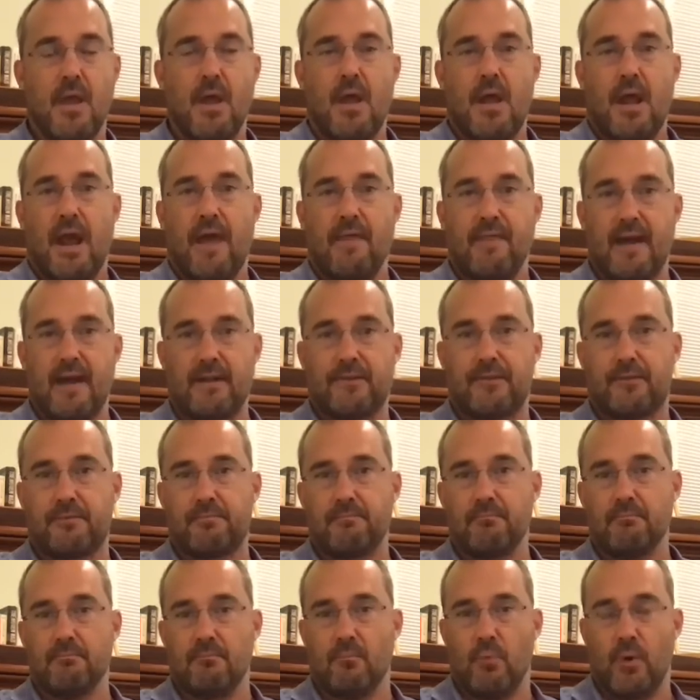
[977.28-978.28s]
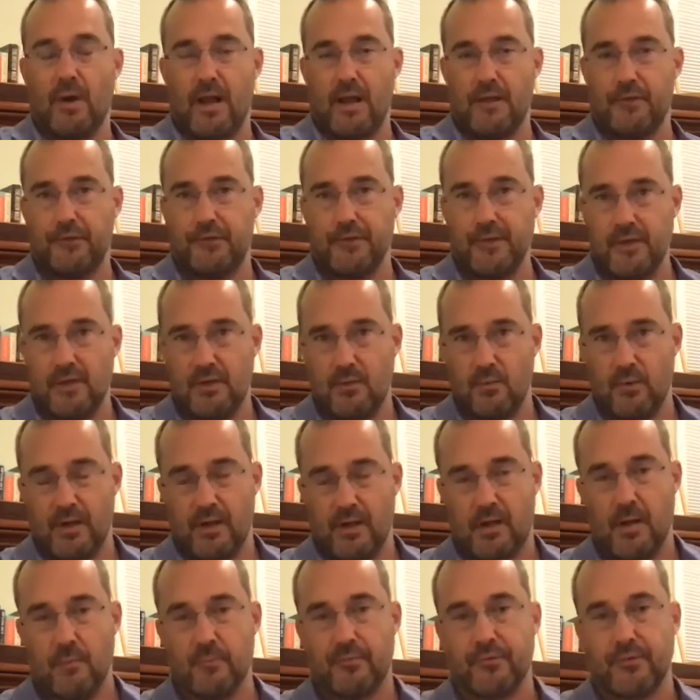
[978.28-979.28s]
And that's what I see when
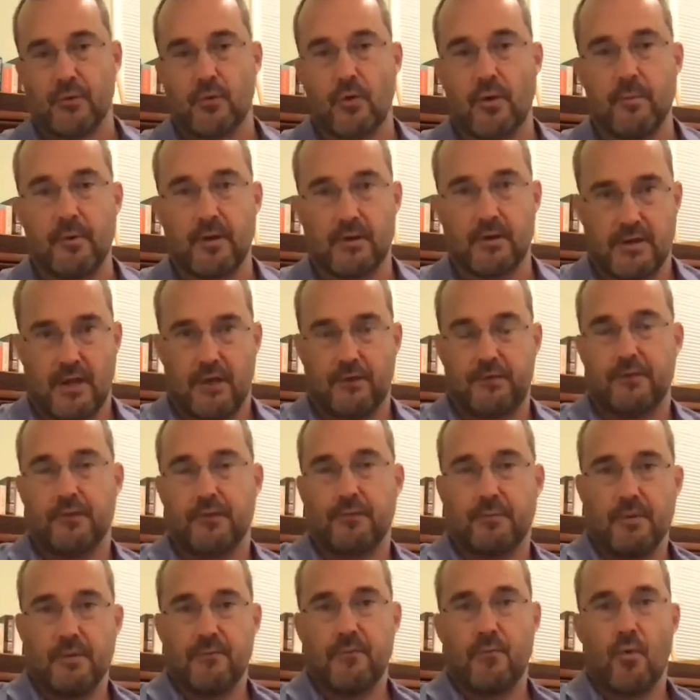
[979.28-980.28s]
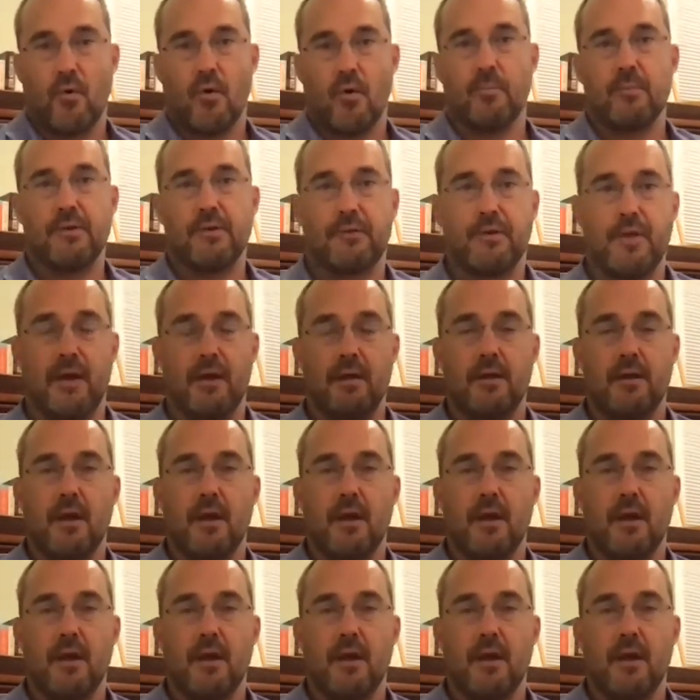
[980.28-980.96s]
it comes to criminal justice reform, is that